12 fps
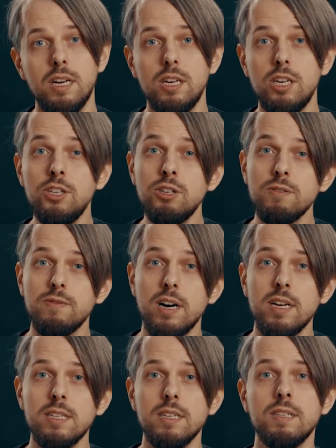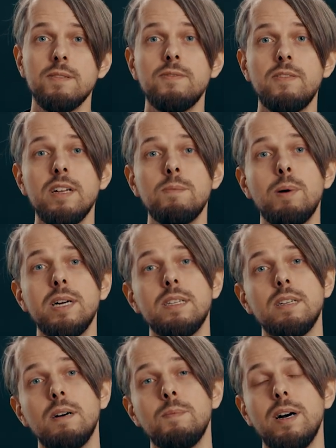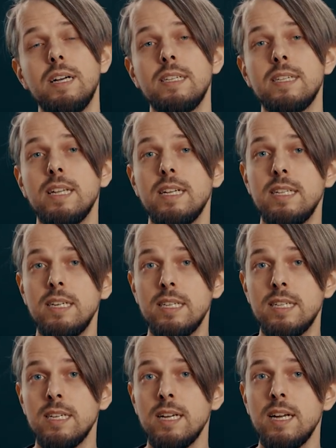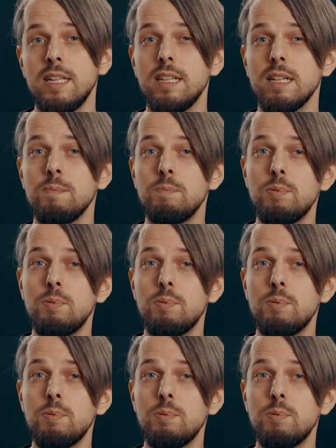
Each of us is fed by some aesthetics that